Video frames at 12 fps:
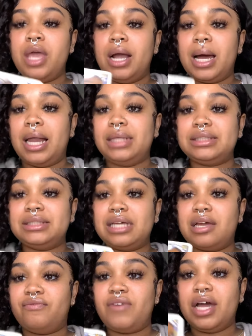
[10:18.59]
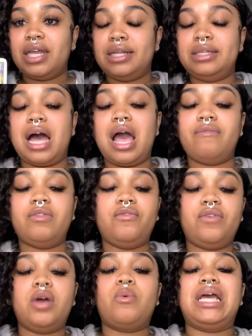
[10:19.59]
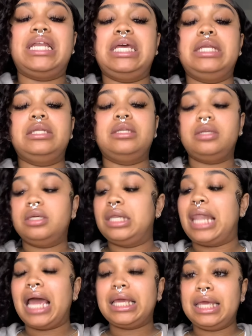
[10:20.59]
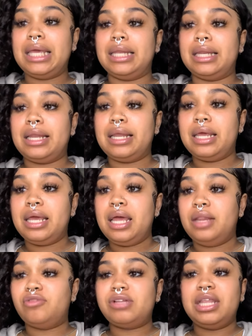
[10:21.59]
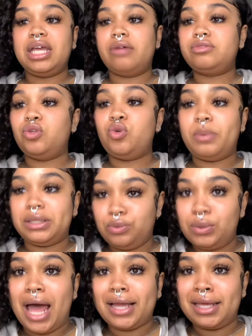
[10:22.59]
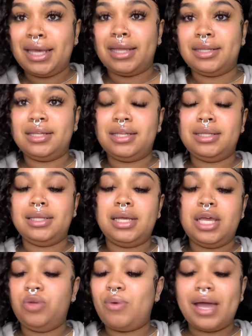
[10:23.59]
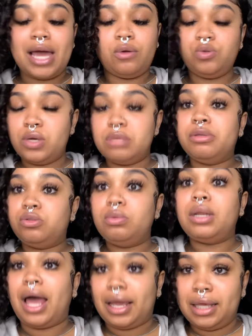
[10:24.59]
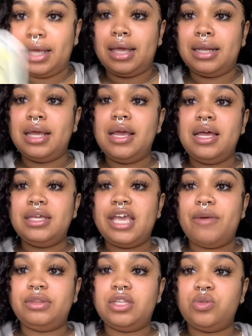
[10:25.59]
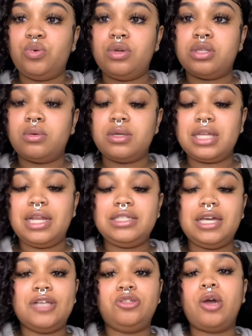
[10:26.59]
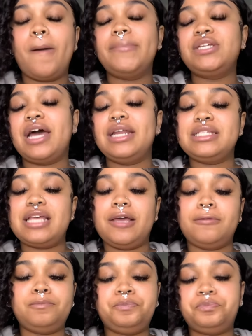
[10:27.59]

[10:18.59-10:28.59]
kind of just saying fucking and dive the fuck right in. Lock in. There's nothing else to do but to lock in. You ain't got no choice but to lock in. Yeah, with the two of Swords energy, because you could be trying to say,